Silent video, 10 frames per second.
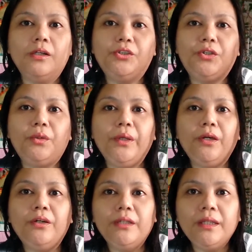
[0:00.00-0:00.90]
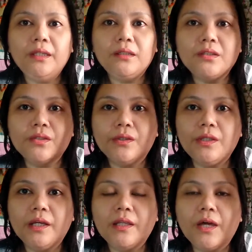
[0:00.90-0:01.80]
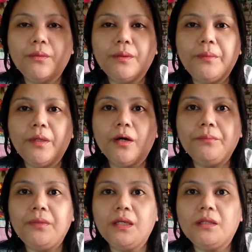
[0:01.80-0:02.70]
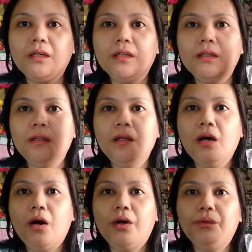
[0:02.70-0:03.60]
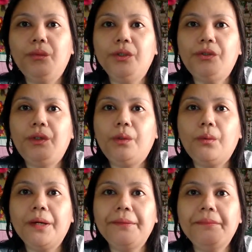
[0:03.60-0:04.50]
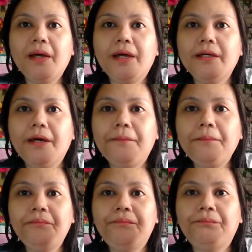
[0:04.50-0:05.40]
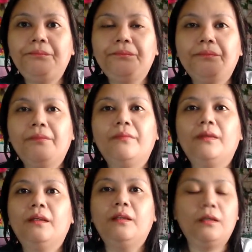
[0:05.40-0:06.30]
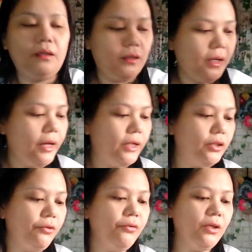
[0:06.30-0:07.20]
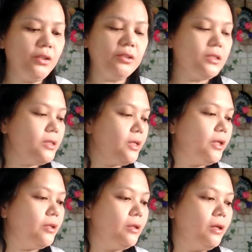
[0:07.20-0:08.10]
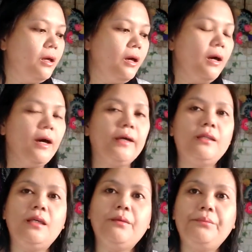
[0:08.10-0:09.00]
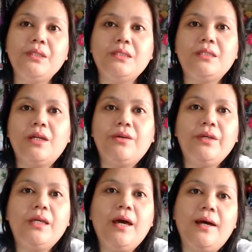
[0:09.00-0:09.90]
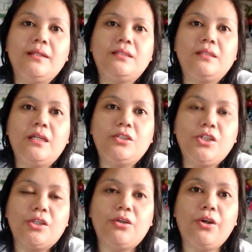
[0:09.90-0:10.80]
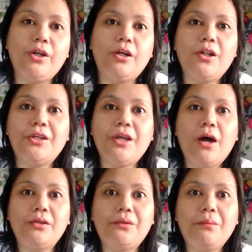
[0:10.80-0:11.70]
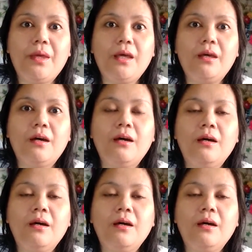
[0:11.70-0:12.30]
drawing on it so that I will be updated on what row I am. And if you're interested, I think Miss Terri has a tutorial on how to make